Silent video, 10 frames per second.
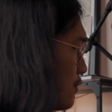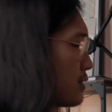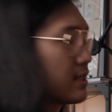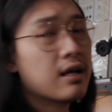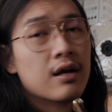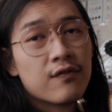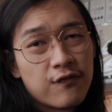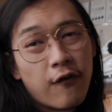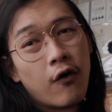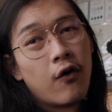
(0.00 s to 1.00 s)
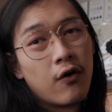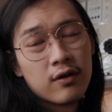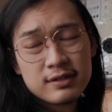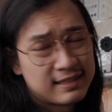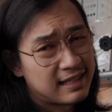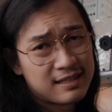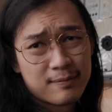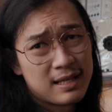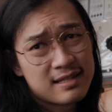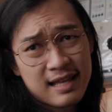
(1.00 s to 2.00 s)
used for six
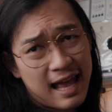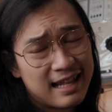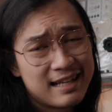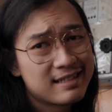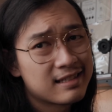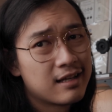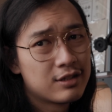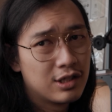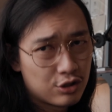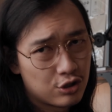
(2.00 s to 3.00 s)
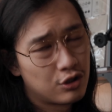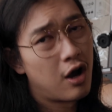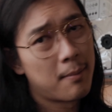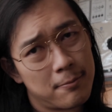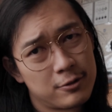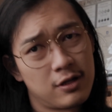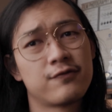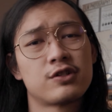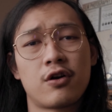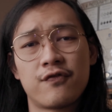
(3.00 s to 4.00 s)
months at least to shoot all my
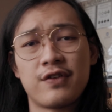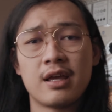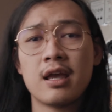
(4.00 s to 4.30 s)
product photography.